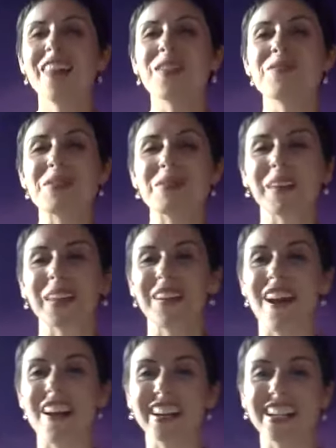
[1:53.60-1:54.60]
the people that are
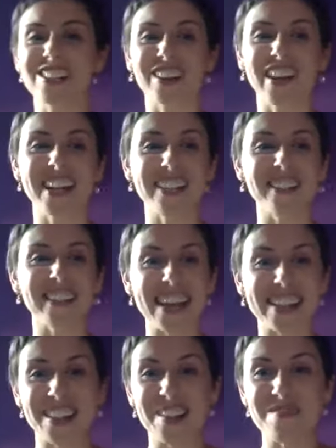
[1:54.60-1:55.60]
already joining, you guys
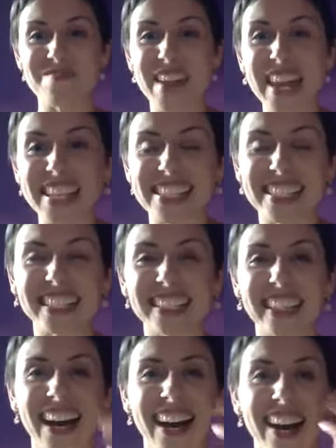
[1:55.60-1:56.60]
are amazing.
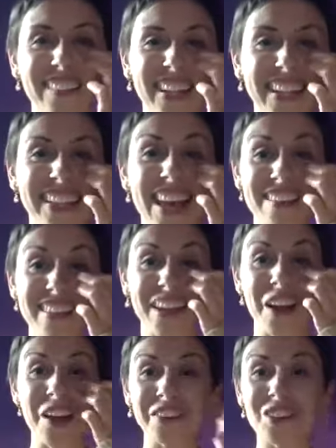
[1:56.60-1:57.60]
Um, let me
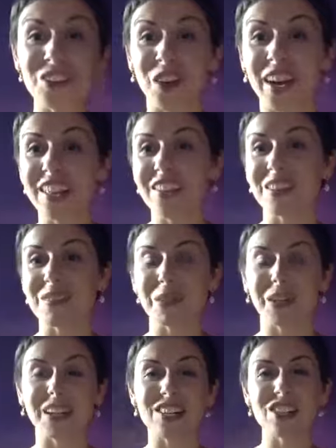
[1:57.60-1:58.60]
know if you're joining. You can put
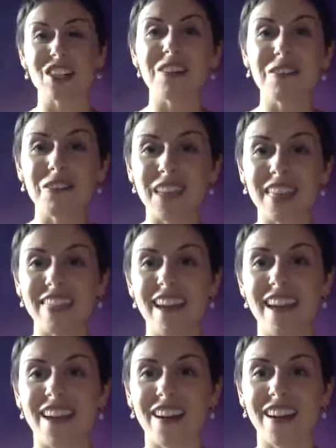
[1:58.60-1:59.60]
a GIF in
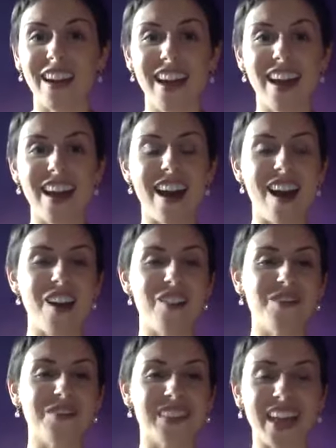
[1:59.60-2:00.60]
there.
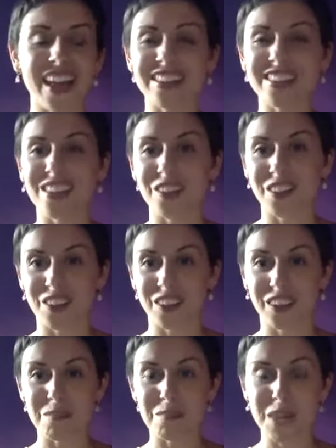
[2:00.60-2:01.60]
Um, let us know that you're going
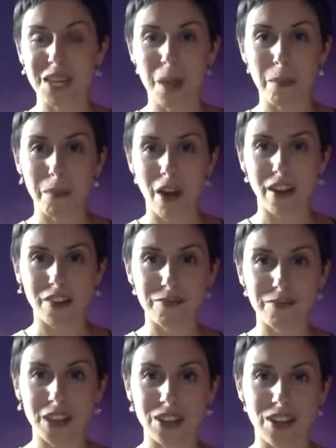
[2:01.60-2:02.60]
to be a part of Pleasure